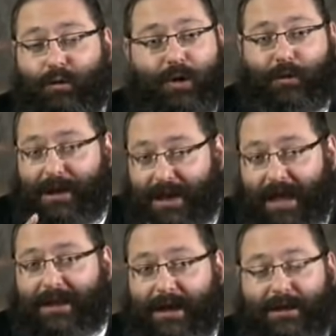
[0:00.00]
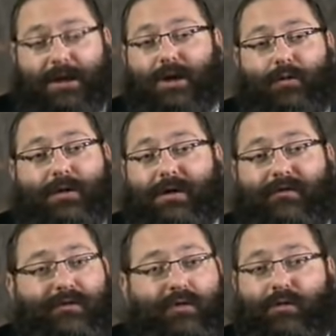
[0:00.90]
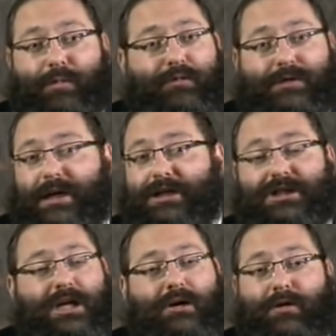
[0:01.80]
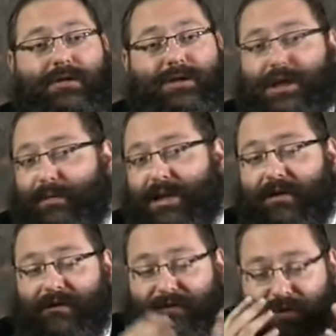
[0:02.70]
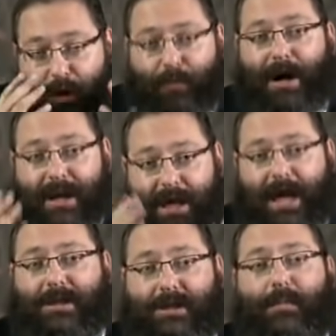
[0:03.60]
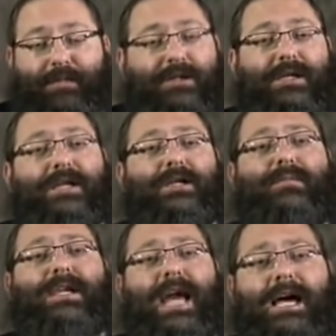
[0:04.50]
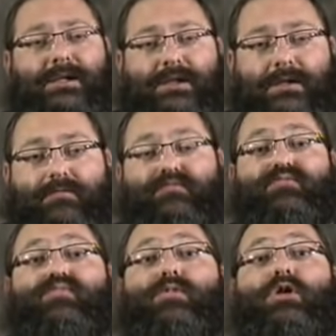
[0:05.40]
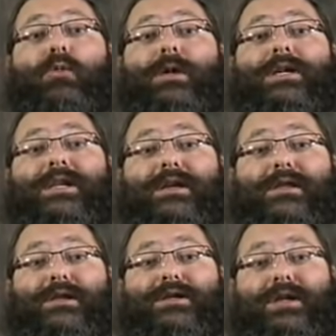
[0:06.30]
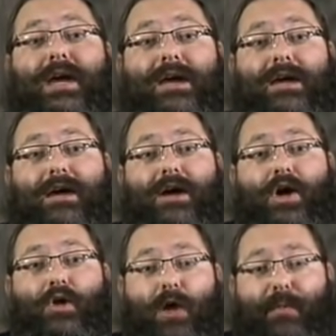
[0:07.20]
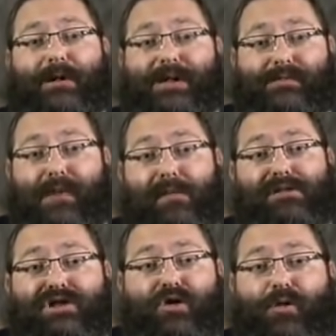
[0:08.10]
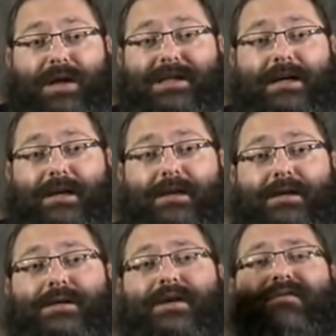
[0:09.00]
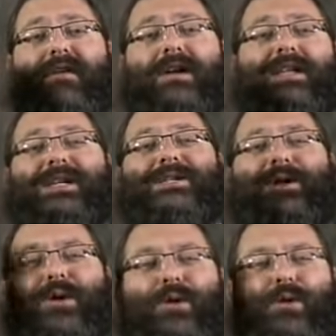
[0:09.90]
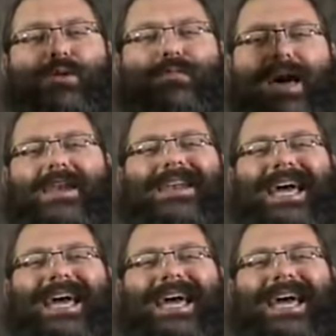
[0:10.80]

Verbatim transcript: we will not continue with the funeral procession and go to the cemetery if nobody gets up to say something nice." Nobody has anything to say. The rabbi says, "Mamish, no one has anything to say." Finally, there's an old man, a